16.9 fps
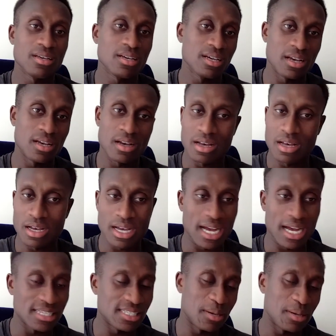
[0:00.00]

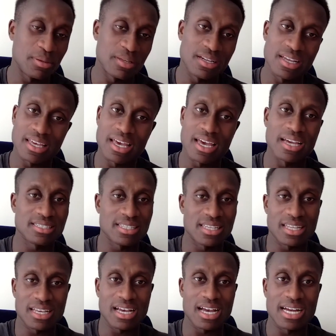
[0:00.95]
guys that I played against,
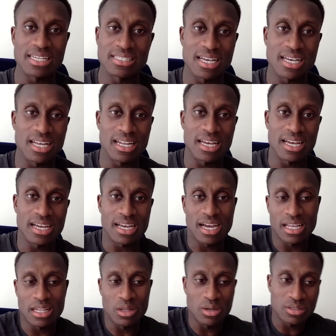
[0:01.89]
and then guys that like
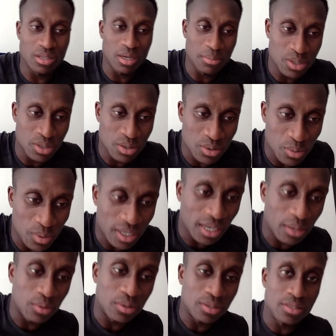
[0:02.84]
I looked up to when
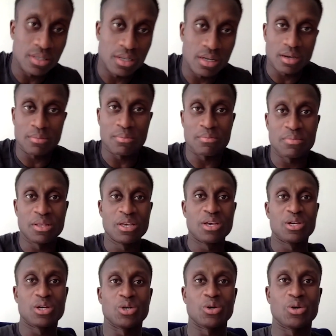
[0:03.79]
I was
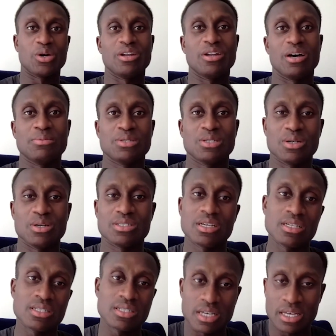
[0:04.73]
growing up. So
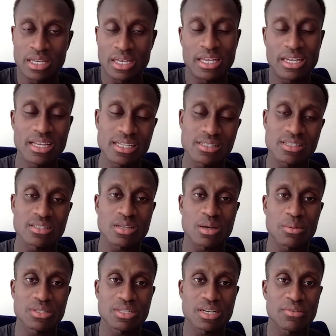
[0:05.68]
it's
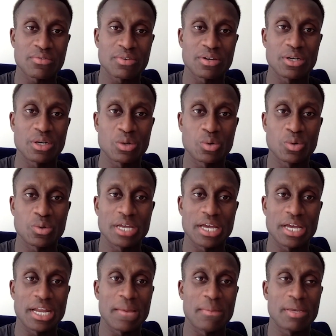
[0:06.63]
almost like a very cool
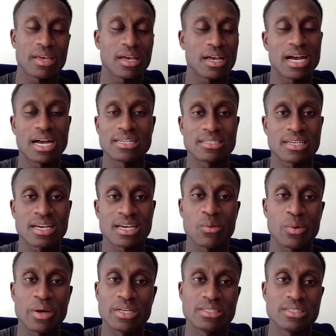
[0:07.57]
dynamic, and guys
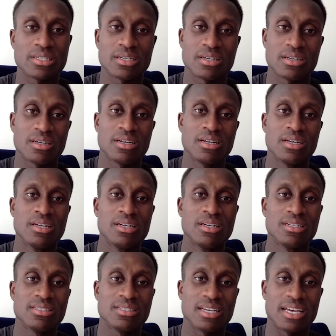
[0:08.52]
can't wait to
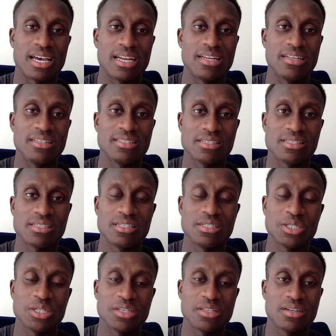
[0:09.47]
get in to see
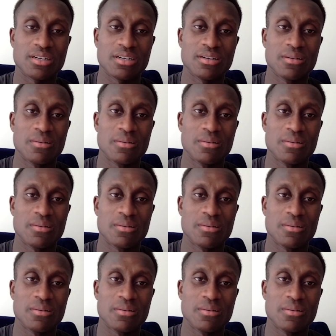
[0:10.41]
each other.